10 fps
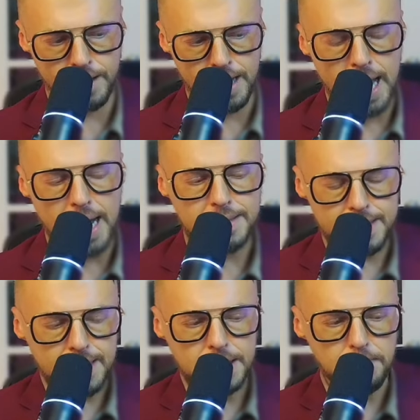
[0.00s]
It
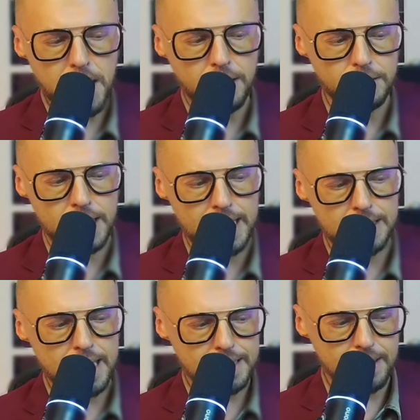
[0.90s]
takes about like
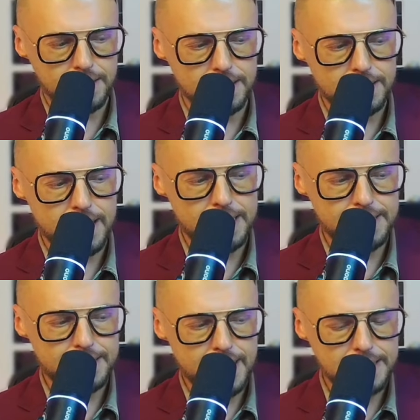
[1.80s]
it listen, it
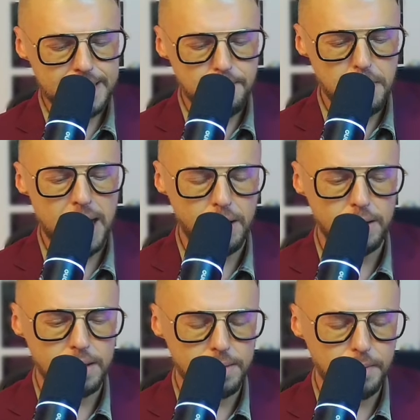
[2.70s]
takes about